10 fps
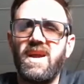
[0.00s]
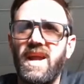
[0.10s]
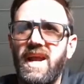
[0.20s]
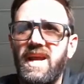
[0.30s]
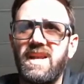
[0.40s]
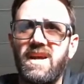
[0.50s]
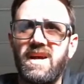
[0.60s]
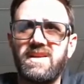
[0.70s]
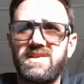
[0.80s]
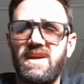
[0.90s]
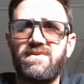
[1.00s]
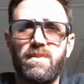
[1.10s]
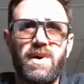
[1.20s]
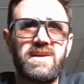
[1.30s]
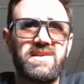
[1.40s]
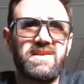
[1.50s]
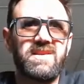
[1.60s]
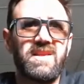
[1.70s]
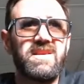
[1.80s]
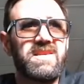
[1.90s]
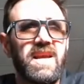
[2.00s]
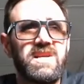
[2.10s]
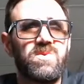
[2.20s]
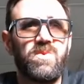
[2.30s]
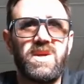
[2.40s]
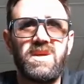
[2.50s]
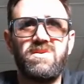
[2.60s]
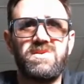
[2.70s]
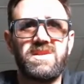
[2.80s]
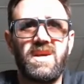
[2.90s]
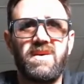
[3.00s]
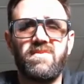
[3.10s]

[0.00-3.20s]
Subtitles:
and design for the process. In this case, we used